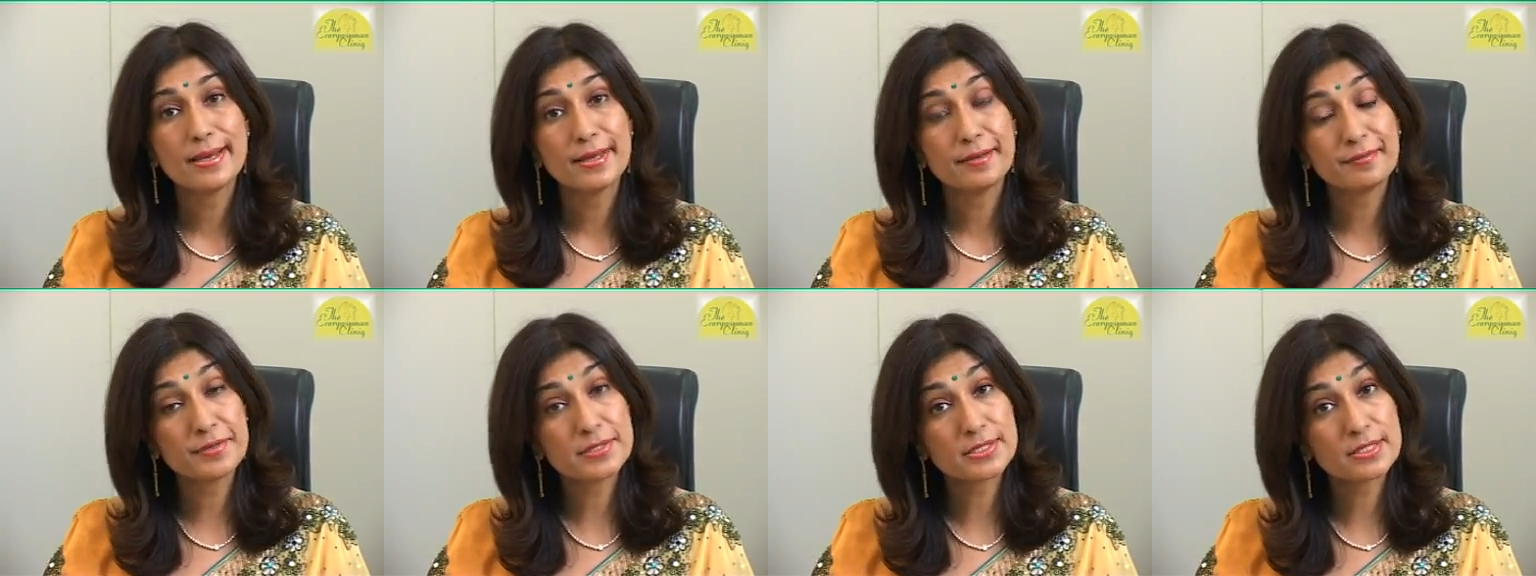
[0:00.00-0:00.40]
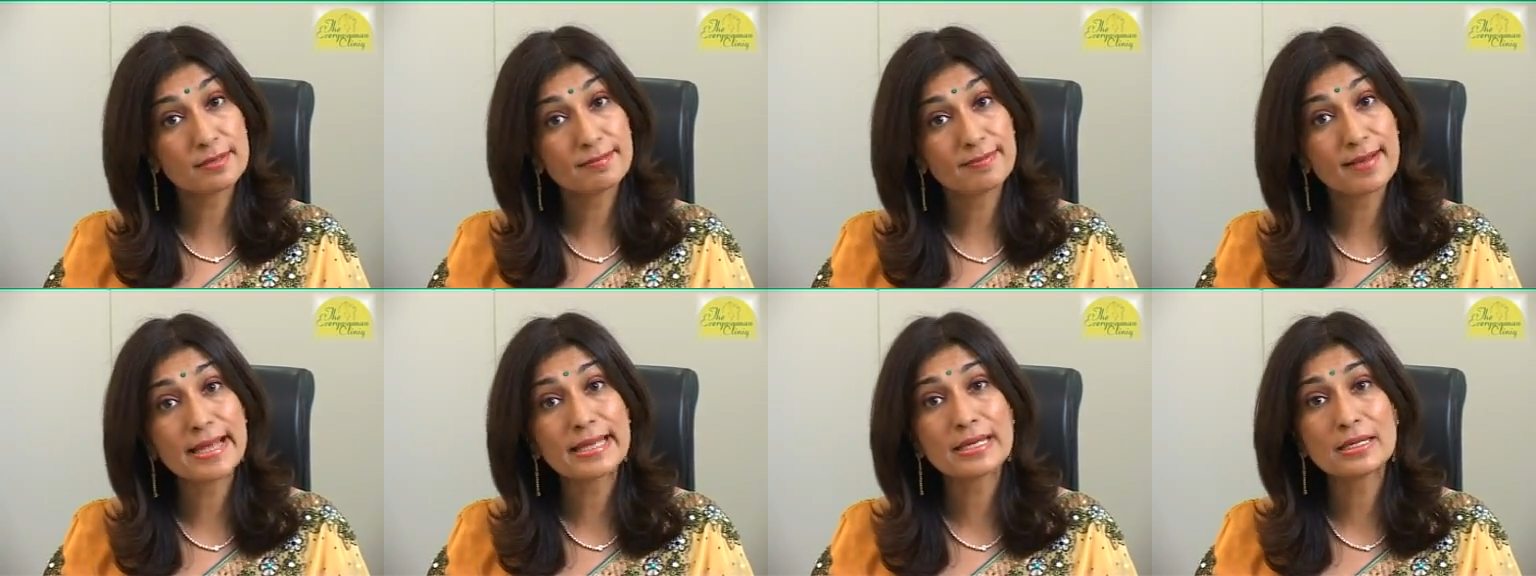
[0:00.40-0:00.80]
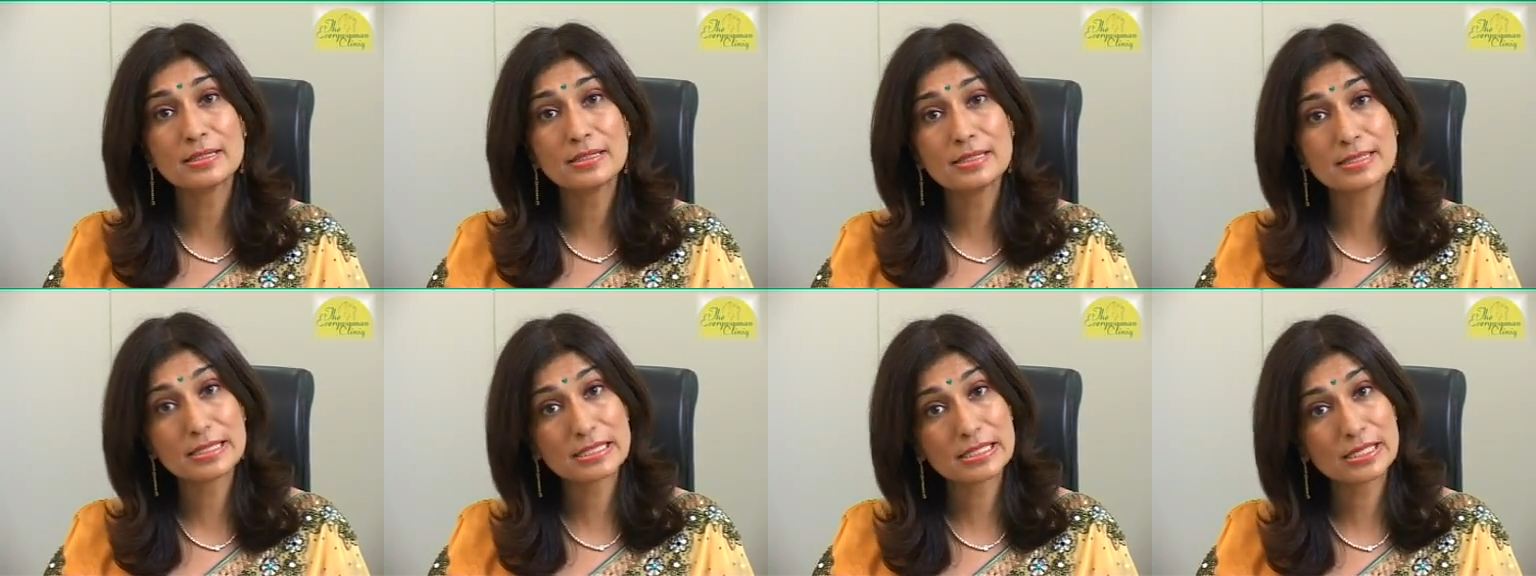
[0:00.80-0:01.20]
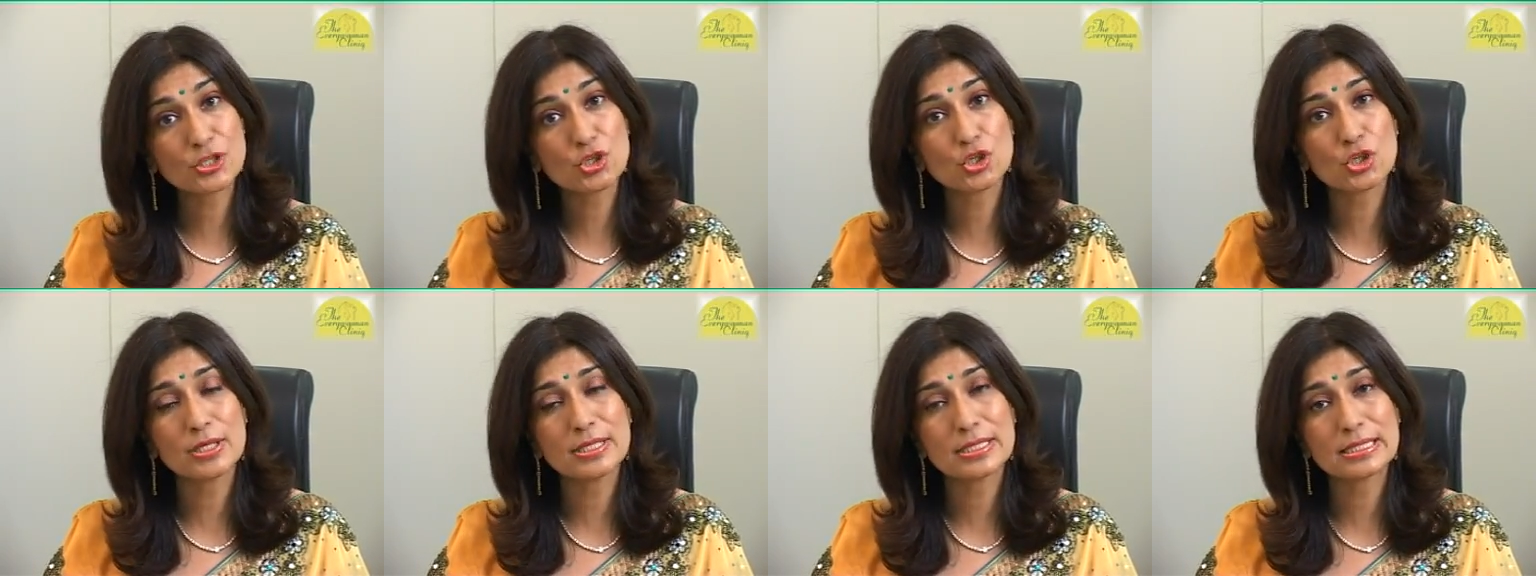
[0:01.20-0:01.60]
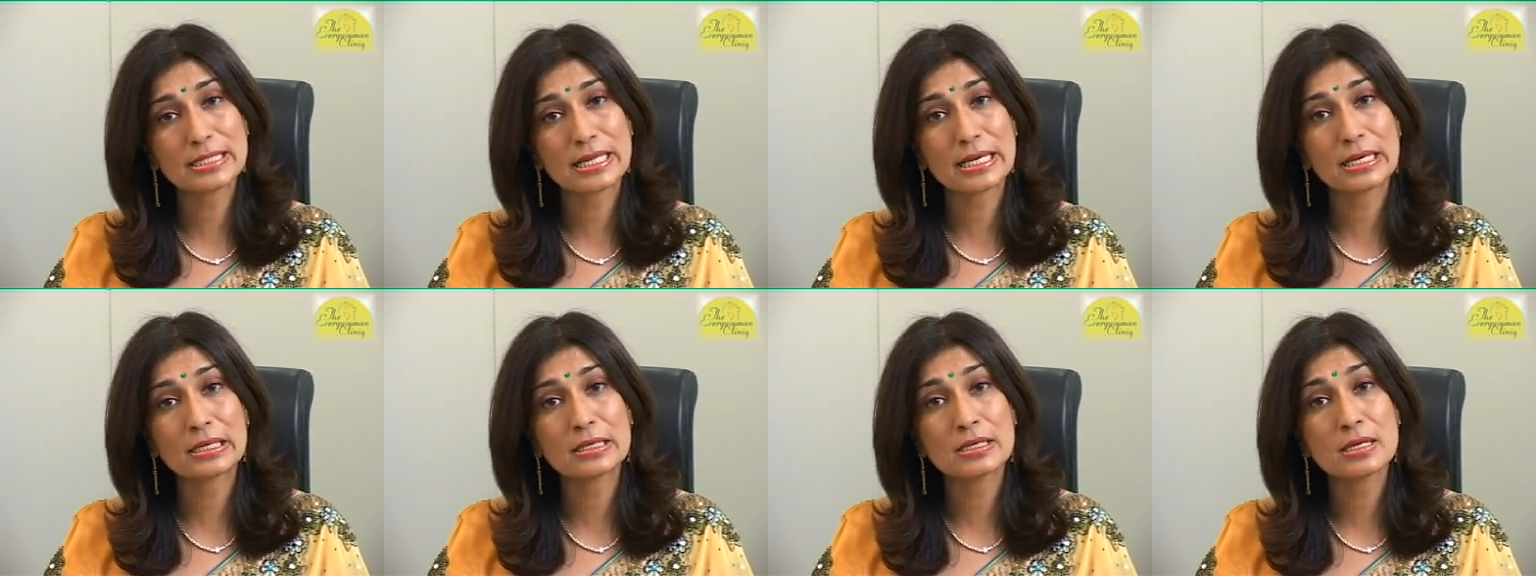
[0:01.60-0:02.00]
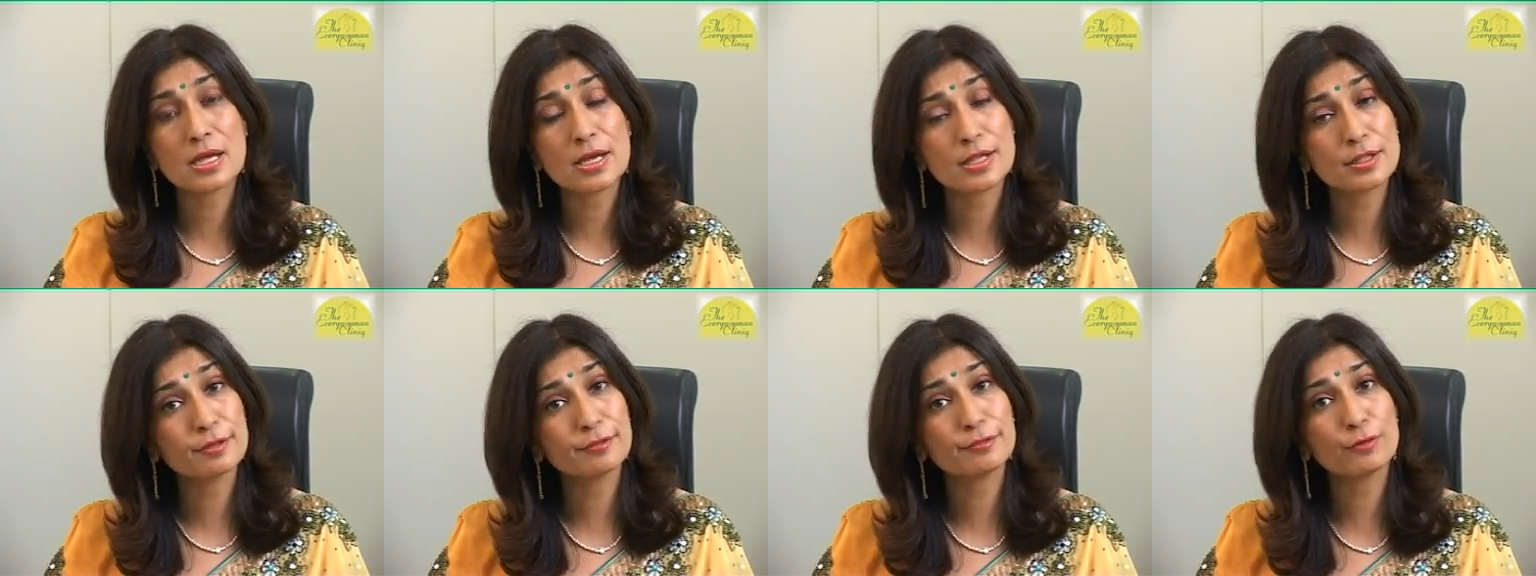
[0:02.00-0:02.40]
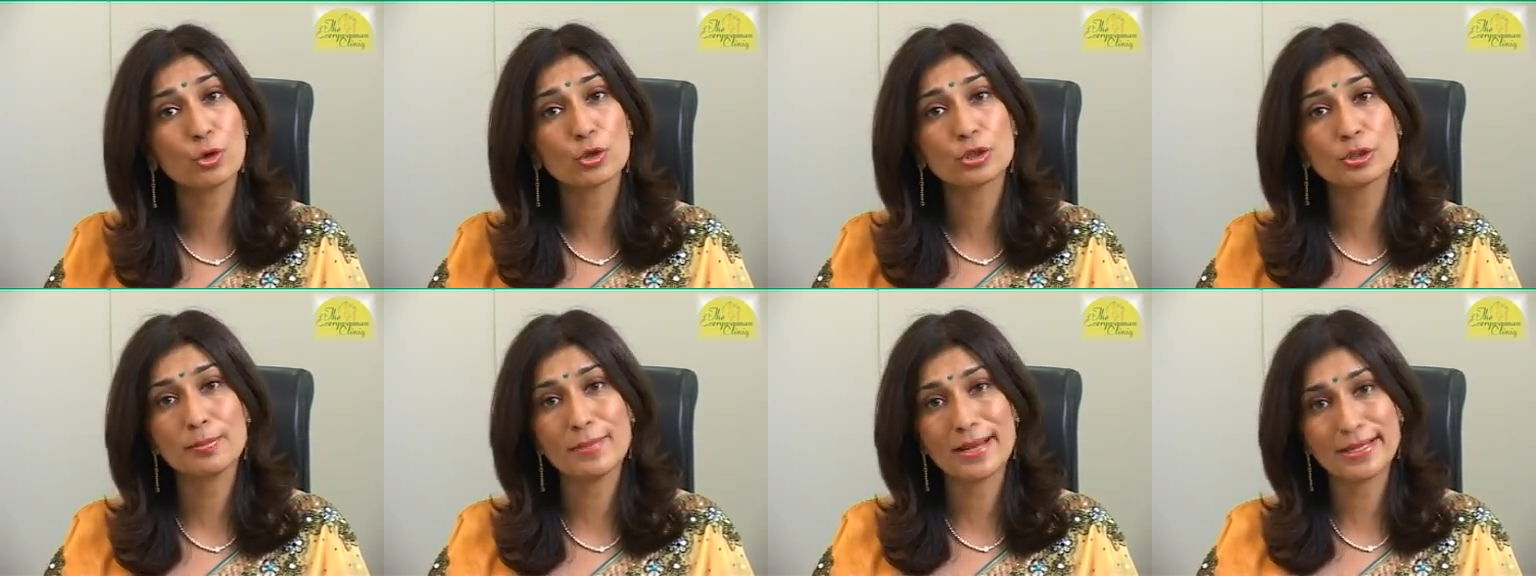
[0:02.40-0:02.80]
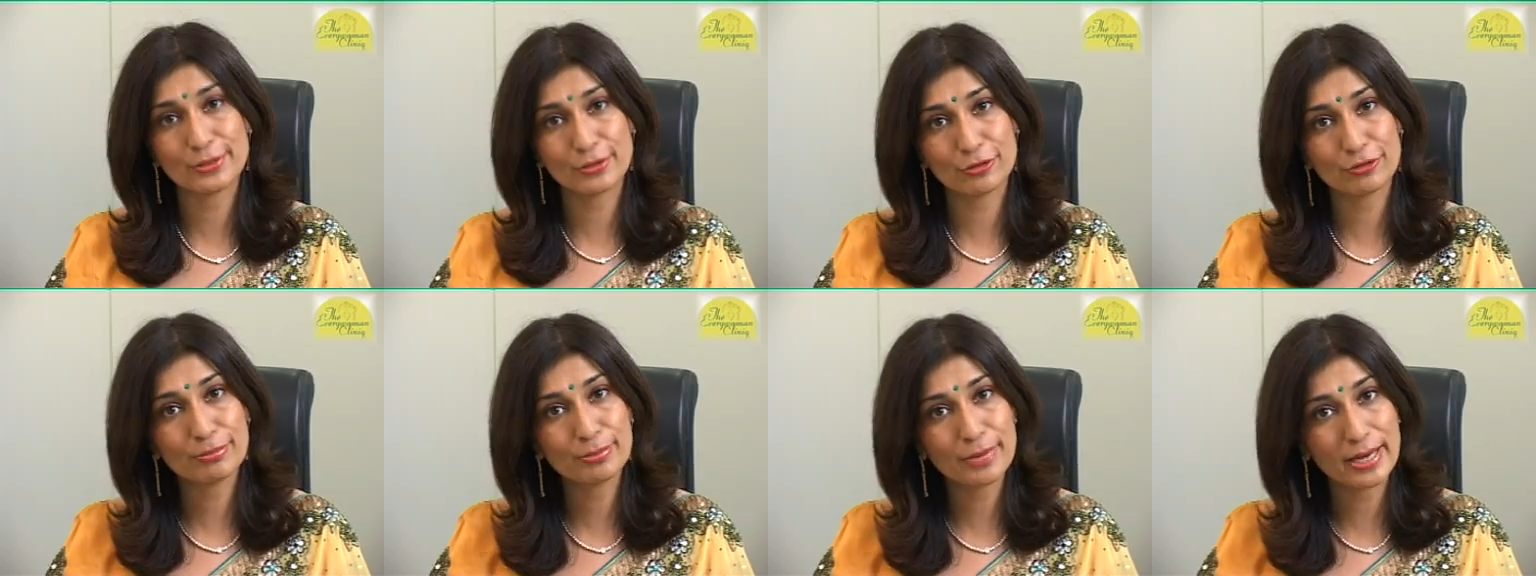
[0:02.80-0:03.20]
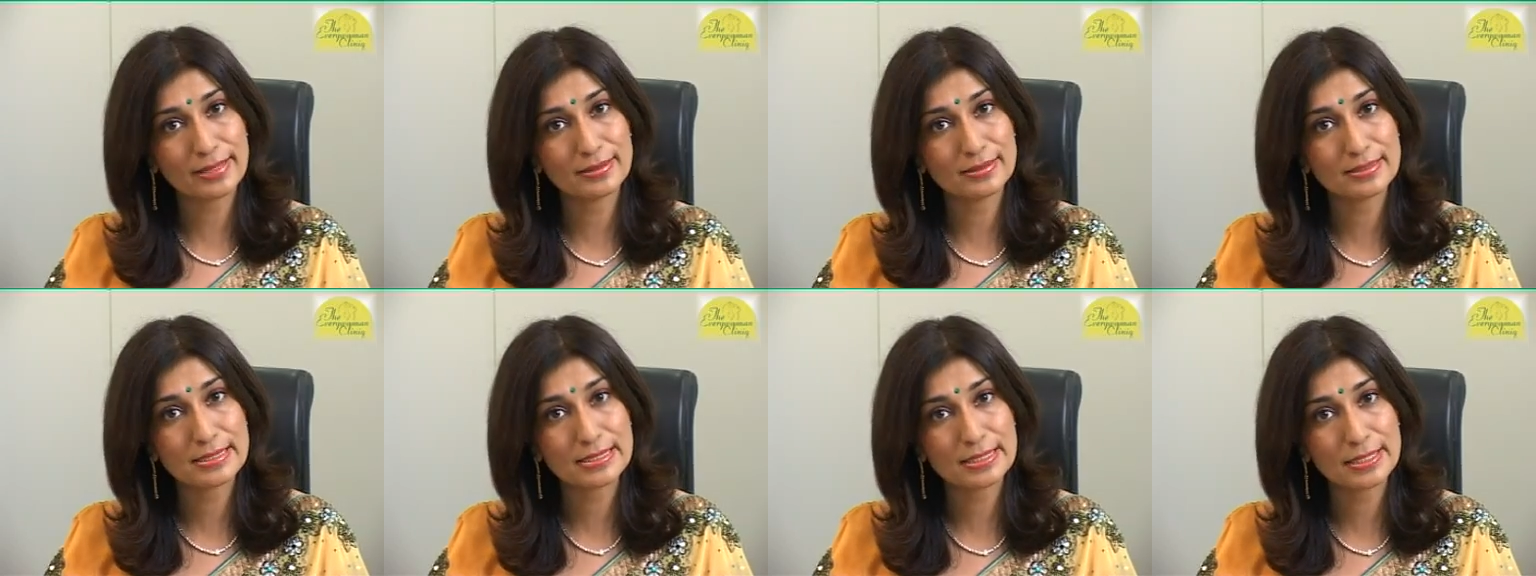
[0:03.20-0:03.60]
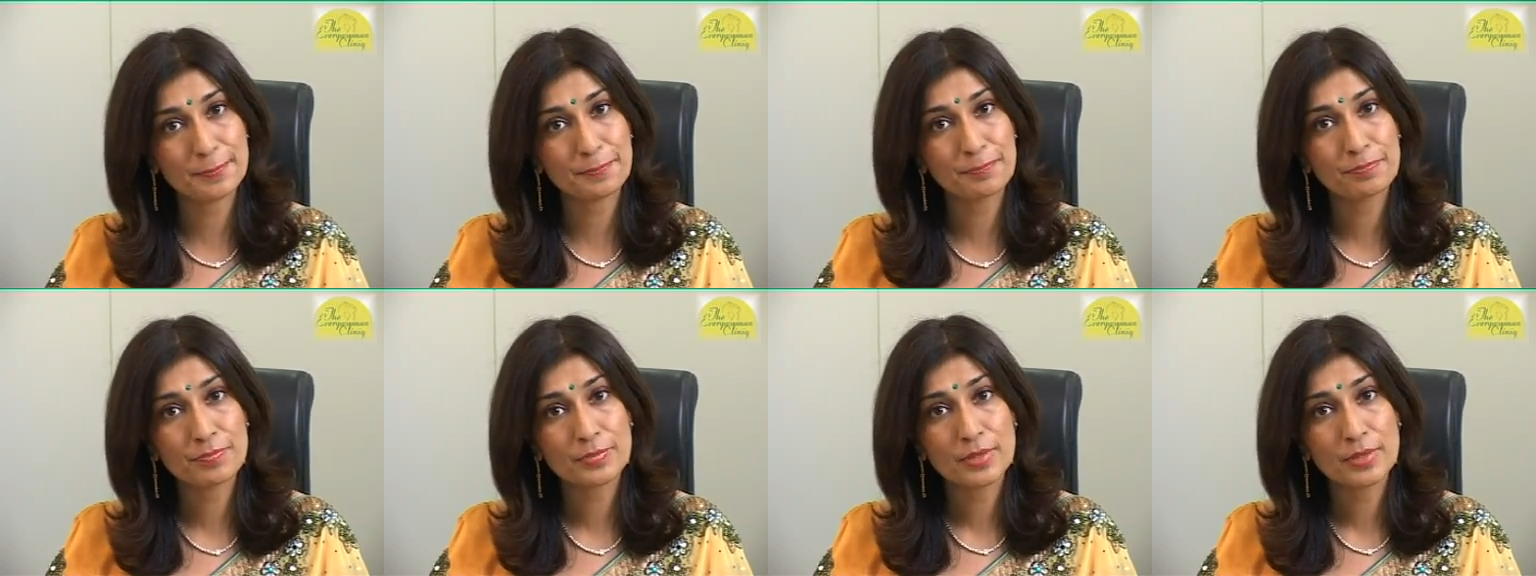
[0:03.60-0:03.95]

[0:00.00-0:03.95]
if a cervical stitch is taken in the 4th month of pregnancy.